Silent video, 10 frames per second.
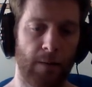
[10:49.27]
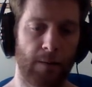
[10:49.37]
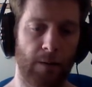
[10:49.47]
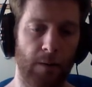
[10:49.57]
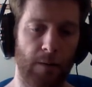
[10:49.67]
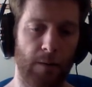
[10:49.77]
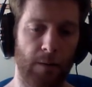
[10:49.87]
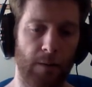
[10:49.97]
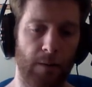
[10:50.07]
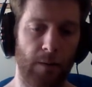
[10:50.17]
So
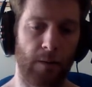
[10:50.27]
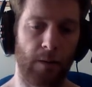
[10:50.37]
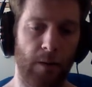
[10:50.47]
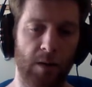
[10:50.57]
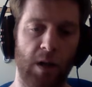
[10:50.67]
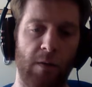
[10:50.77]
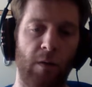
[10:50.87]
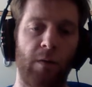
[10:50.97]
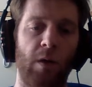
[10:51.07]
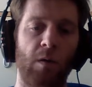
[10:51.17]
I was left
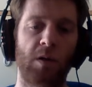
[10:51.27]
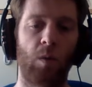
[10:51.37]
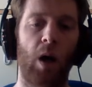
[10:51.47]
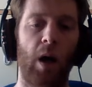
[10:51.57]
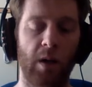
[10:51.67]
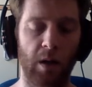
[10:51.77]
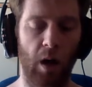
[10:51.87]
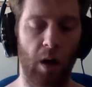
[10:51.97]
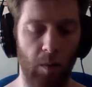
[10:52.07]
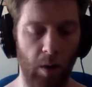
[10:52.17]
confused. So what I did,
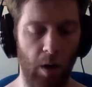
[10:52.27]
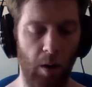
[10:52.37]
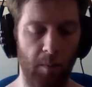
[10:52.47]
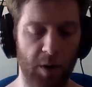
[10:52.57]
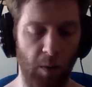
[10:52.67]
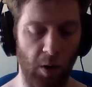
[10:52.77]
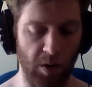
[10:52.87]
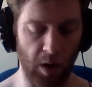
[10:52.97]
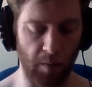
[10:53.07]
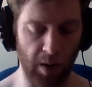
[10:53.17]
I spoke to a
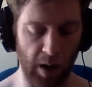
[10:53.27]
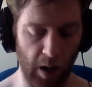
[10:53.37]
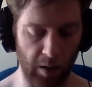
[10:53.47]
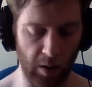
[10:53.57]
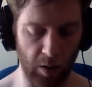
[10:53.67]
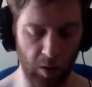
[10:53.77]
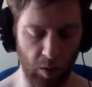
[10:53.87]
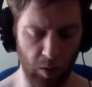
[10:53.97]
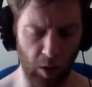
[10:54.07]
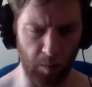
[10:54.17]
company in London
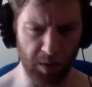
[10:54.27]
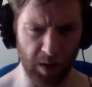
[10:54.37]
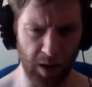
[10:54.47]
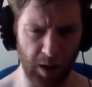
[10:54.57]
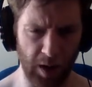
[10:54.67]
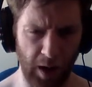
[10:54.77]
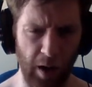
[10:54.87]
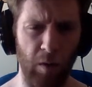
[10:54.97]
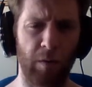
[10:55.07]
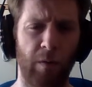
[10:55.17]
called
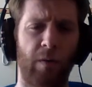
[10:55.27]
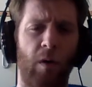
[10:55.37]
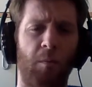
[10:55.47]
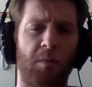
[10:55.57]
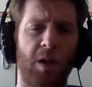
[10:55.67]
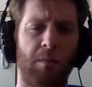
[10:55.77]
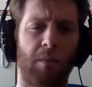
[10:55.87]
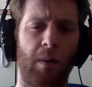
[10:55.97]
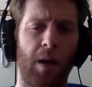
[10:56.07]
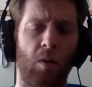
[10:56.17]
OptiHealth,
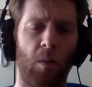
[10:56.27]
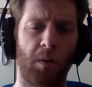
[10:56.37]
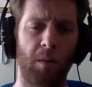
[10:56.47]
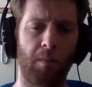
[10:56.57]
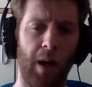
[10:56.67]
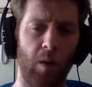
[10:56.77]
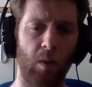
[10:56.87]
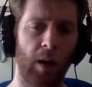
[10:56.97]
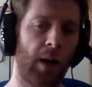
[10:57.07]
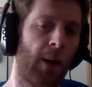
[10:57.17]
OptiMen or OptiMale,
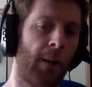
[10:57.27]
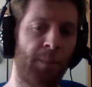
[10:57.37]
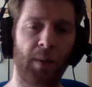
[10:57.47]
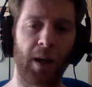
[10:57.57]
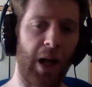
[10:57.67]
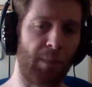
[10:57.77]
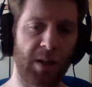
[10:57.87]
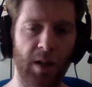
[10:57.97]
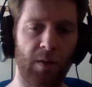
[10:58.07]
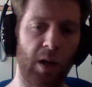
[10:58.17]
and they
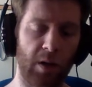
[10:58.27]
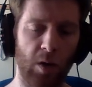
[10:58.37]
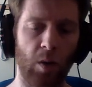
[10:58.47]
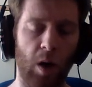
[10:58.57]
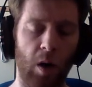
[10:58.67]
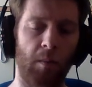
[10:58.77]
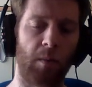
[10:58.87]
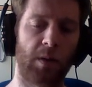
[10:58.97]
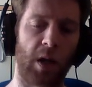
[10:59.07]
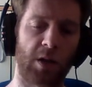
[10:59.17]
specifically do
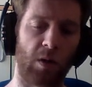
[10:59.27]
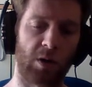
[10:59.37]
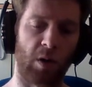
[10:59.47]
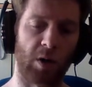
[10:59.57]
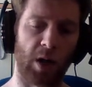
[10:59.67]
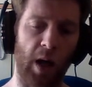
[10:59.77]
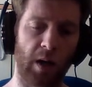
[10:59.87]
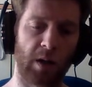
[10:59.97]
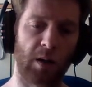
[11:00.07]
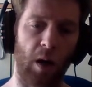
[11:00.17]
testosterone
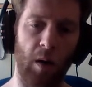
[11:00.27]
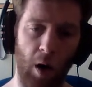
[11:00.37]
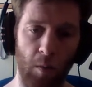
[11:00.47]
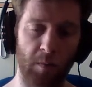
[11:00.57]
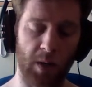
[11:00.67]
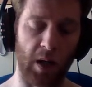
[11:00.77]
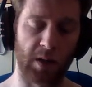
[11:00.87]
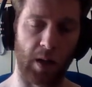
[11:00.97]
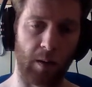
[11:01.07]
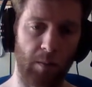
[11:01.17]
checks, home
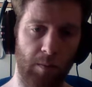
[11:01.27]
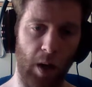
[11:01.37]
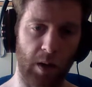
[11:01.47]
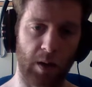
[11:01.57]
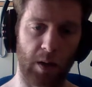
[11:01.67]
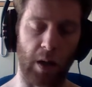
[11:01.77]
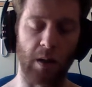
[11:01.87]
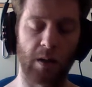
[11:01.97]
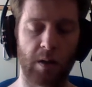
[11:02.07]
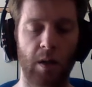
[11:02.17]
testing blood
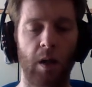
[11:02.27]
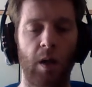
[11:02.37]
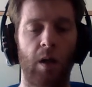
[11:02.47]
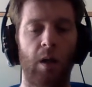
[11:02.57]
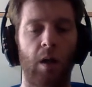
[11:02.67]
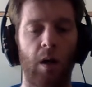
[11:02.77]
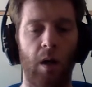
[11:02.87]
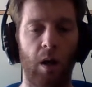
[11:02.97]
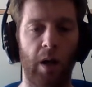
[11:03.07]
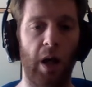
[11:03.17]
kits.
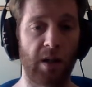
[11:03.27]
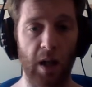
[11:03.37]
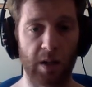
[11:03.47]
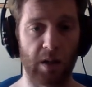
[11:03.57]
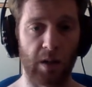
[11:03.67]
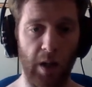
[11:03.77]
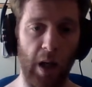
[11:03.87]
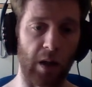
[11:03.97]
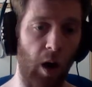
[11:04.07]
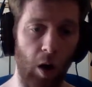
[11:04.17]
They test
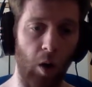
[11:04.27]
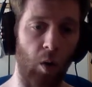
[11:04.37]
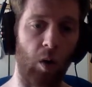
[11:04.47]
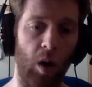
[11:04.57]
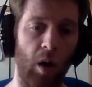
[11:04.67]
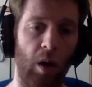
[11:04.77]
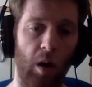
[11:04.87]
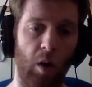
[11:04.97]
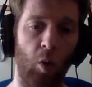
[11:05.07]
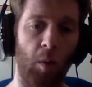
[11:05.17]
again the whole
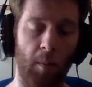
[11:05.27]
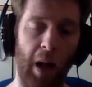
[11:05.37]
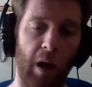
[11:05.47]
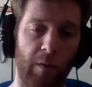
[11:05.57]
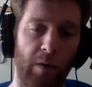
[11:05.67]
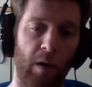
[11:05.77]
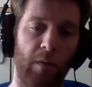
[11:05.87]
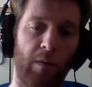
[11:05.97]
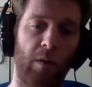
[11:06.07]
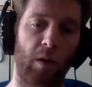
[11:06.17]
hormone palette
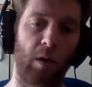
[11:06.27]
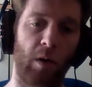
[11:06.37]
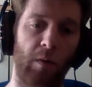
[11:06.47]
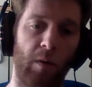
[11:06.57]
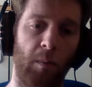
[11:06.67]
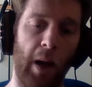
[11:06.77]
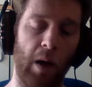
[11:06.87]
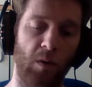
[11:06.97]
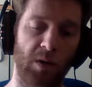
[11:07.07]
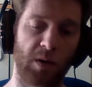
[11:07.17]
for
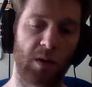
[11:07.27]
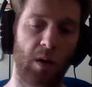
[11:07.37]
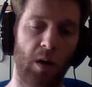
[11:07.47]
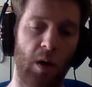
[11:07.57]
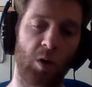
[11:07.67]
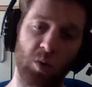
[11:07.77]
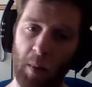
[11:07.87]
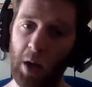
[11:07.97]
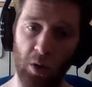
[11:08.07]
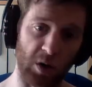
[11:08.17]
males, which is what
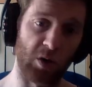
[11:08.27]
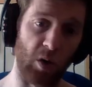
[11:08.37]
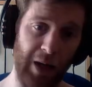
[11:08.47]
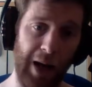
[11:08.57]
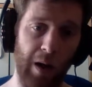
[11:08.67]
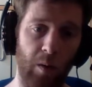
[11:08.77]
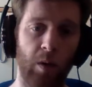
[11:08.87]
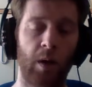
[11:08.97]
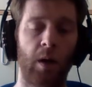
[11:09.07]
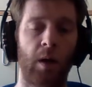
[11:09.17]
my doctor's doing now.
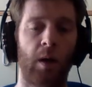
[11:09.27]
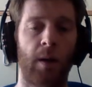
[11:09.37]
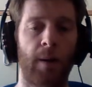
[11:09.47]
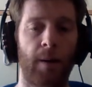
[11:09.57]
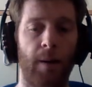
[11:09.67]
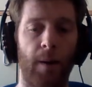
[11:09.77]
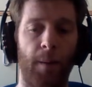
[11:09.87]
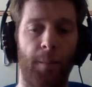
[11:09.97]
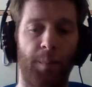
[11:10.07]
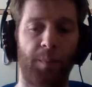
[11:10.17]

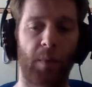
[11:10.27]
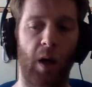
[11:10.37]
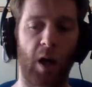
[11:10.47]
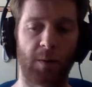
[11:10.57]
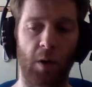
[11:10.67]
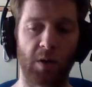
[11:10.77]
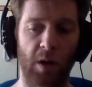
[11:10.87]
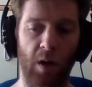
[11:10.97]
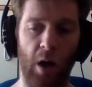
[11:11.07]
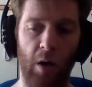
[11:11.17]
And I spoke to the
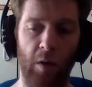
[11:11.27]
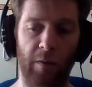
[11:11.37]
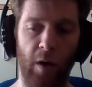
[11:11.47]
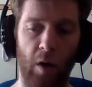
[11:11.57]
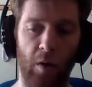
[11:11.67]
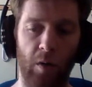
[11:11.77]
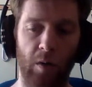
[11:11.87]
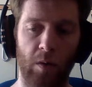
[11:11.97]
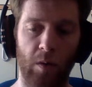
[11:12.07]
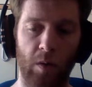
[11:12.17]
guy on the phone
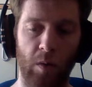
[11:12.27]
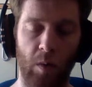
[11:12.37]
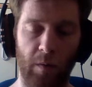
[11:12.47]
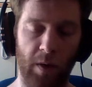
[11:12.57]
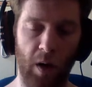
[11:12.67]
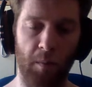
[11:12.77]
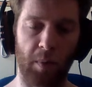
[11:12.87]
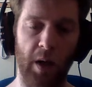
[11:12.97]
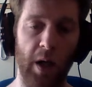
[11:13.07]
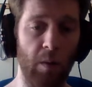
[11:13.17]
who worked for the
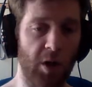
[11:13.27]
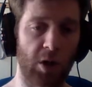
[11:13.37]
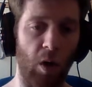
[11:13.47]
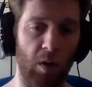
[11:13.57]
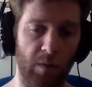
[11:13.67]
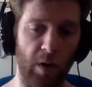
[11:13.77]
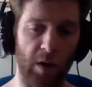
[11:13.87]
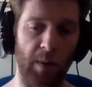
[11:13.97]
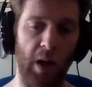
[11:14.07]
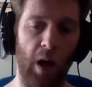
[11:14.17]
company. He was shocked for it
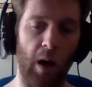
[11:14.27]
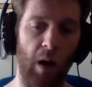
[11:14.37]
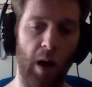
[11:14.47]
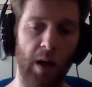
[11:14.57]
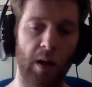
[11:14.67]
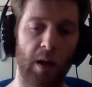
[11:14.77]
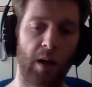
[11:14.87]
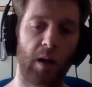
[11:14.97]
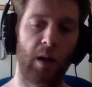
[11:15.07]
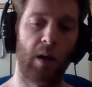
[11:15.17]
to be that high,
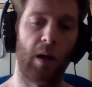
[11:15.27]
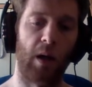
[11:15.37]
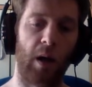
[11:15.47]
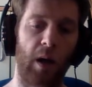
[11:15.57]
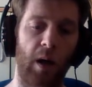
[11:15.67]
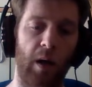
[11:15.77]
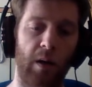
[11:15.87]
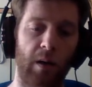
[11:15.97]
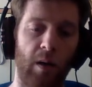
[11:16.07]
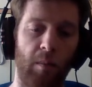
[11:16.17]
and